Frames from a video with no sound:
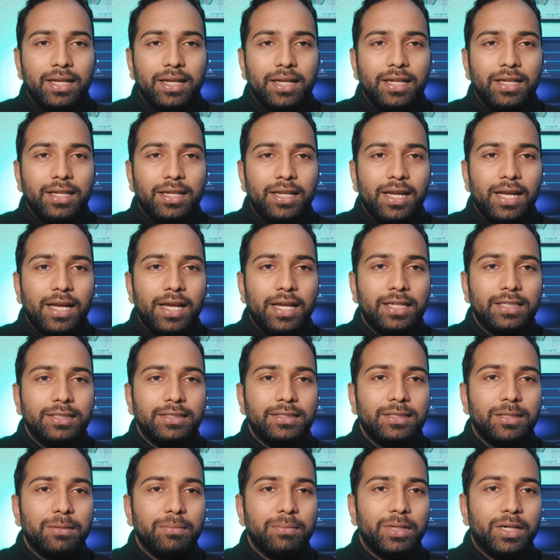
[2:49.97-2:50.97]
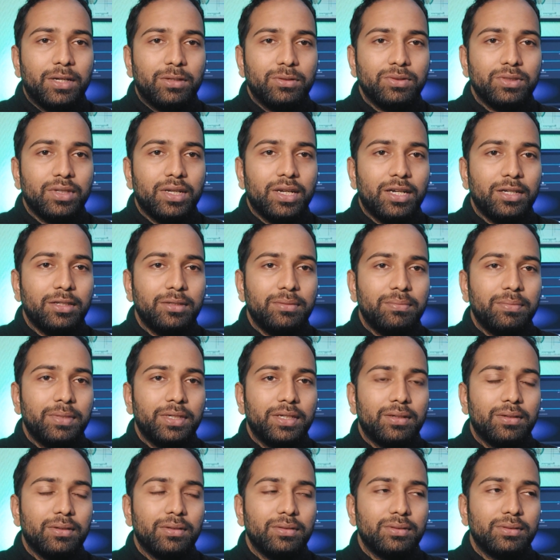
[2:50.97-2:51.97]
it has some downside
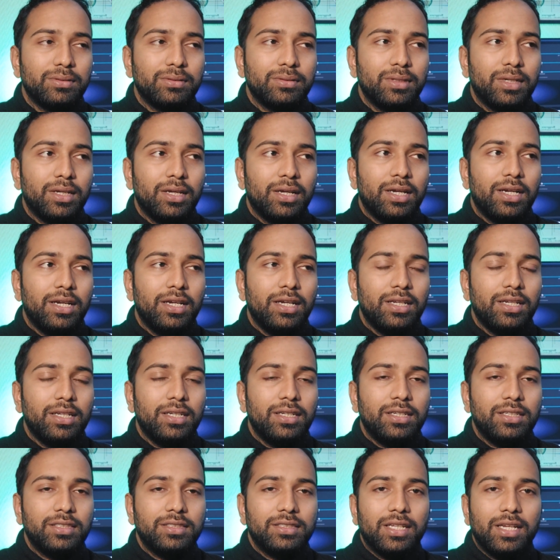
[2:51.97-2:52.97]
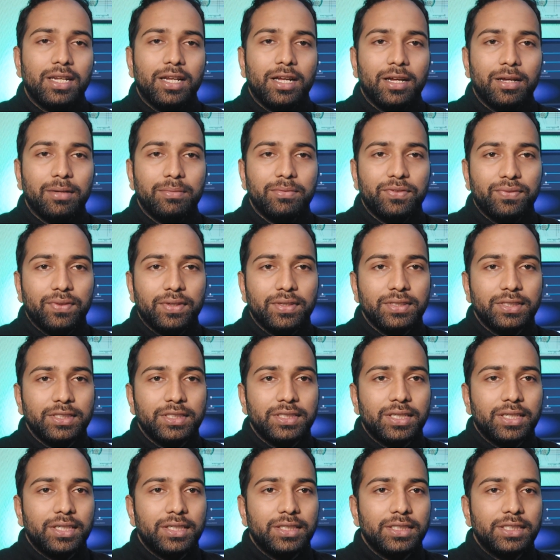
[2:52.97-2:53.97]
because it doesn't have fast
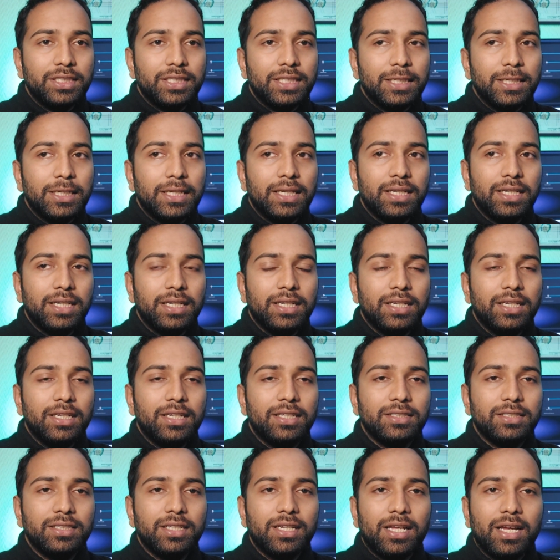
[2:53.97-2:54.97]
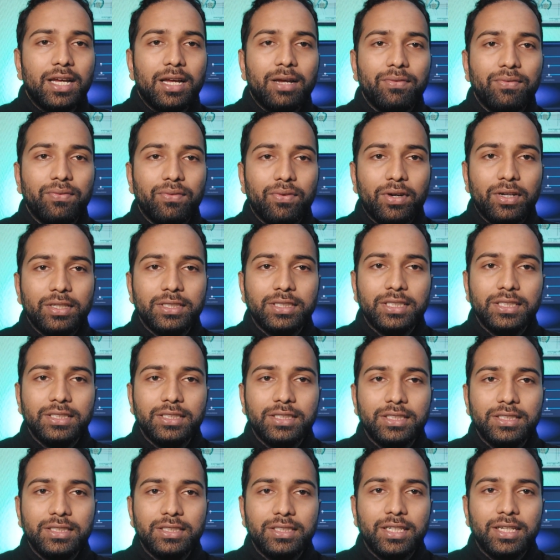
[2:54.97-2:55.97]
charging, it doesn't have voice
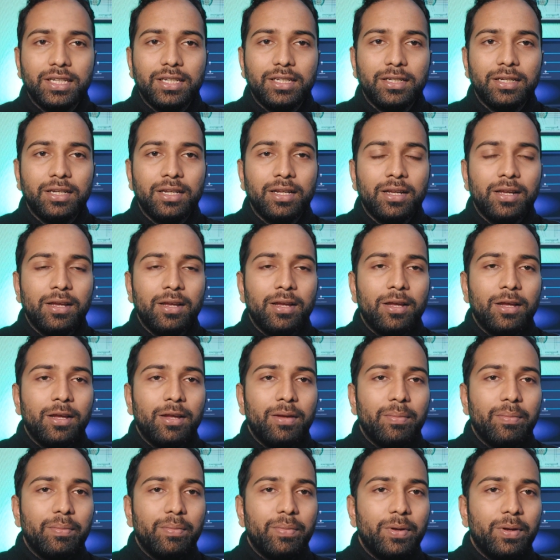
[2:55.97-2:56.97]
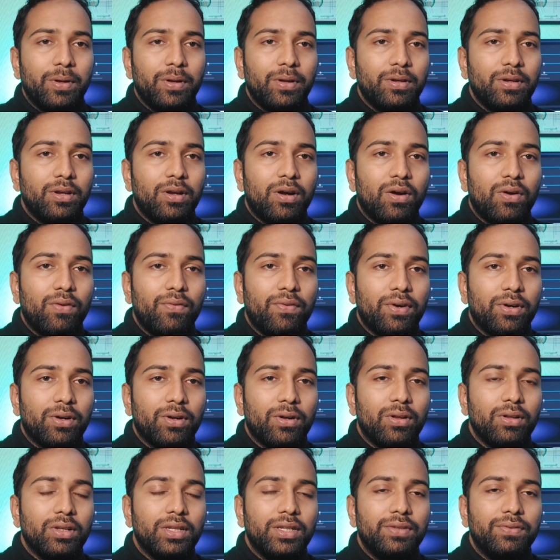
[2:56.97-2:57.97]
assistant, but
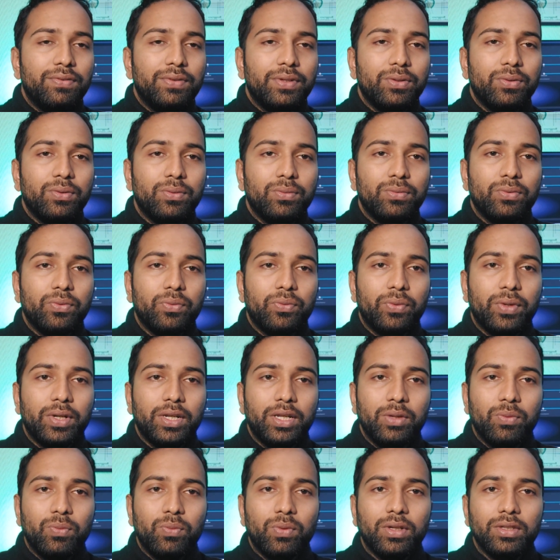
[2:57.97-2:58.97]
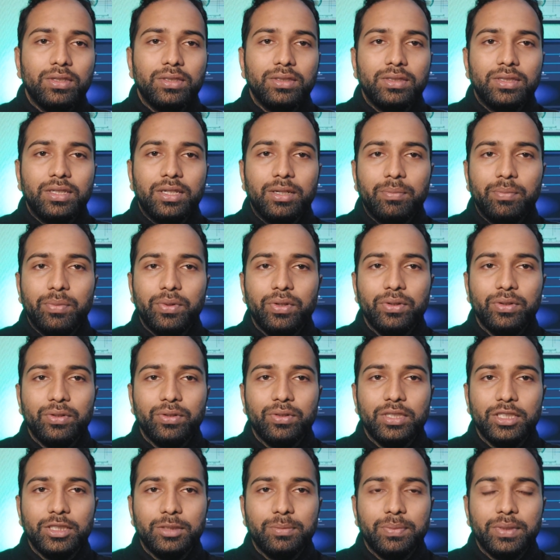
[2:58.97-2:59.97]
overall if you really want a
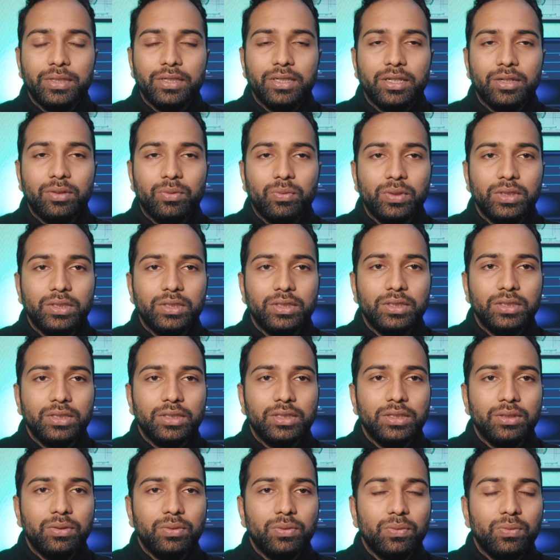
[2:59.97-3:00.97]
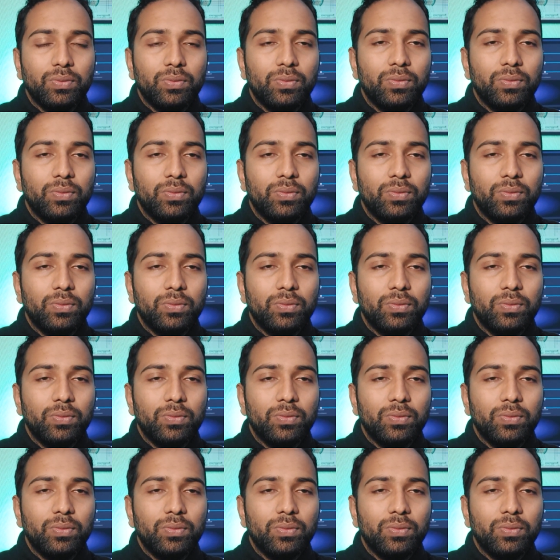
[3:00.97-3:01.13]
Bluetooth speaker which you